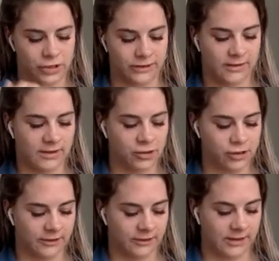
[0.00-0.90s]

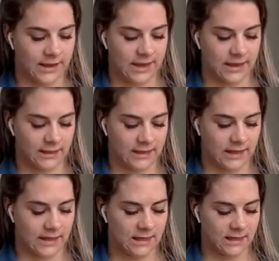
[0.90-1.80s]
just seeing
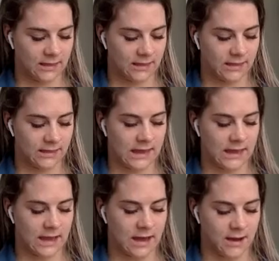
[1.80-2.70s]

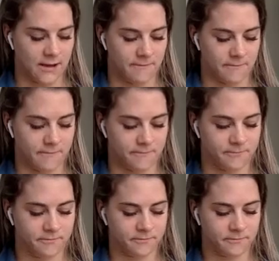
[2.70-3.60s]

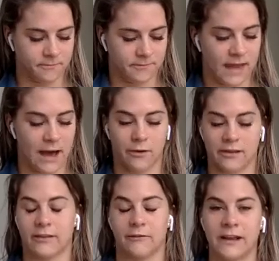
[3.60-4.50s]
how
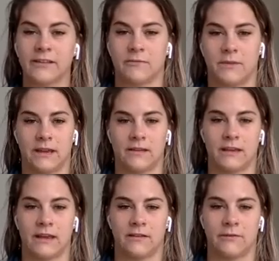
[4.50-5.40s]
it's affected me
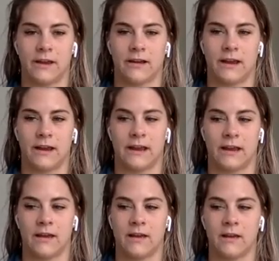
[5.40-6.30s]
is
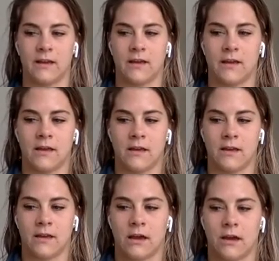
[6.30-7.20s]
very
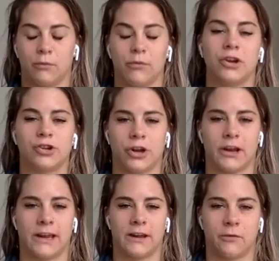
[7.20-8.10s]

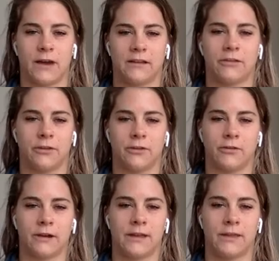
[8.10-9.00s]
reassuring in a way
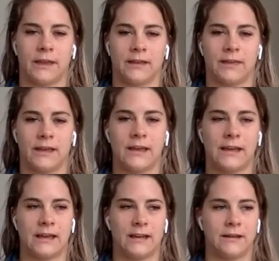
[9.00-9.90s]
too. I think that,
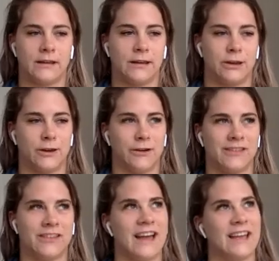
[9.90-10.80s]
and you know,
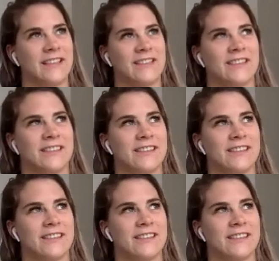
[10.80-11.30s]
it's